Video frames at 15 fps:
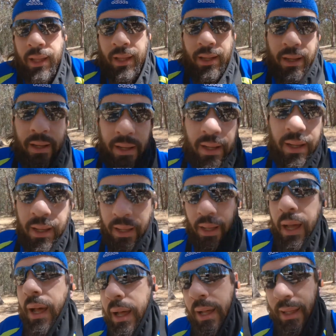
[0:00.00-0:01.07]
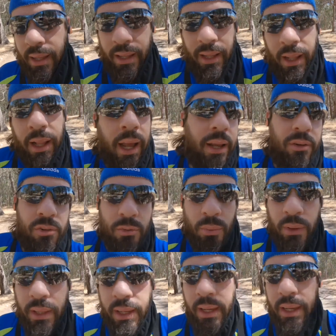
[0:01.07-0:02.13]
I just
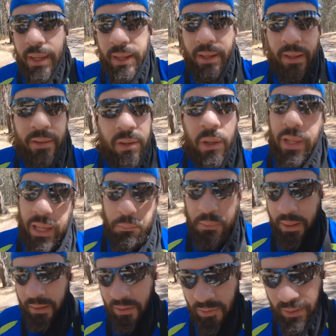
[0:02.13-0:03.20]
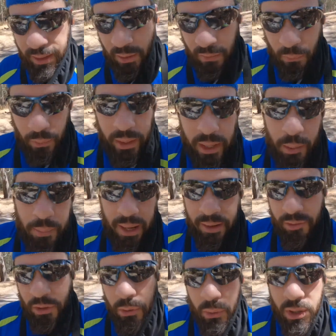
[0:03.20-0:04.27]
really don't like making this video in the wind. I may have
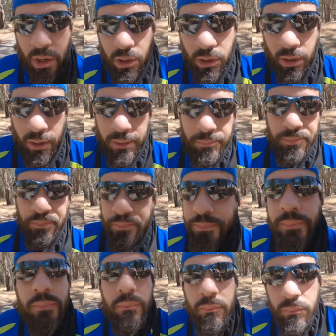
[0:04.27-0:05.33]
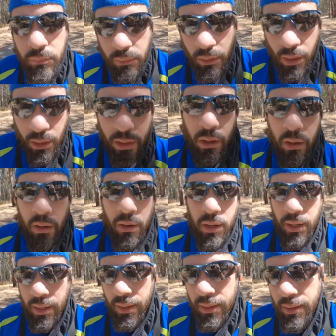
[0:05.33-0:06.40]
to do a
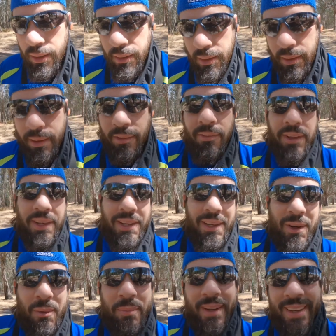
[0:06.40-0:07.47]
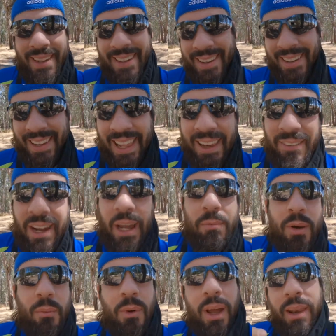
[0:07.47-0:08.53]
car video, but anyway, I'm
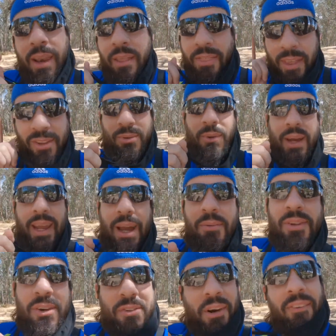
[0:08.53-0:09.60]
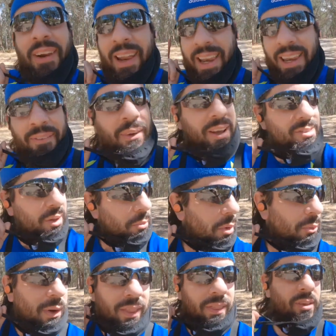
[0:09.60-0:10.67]
gonna run this way. I was gonna turn around anyway, so I'm
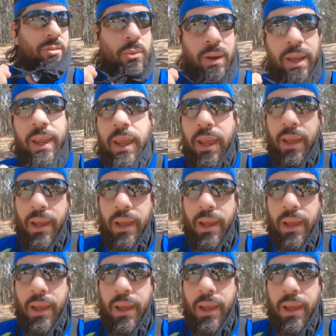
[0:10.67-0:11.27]
gonna run this way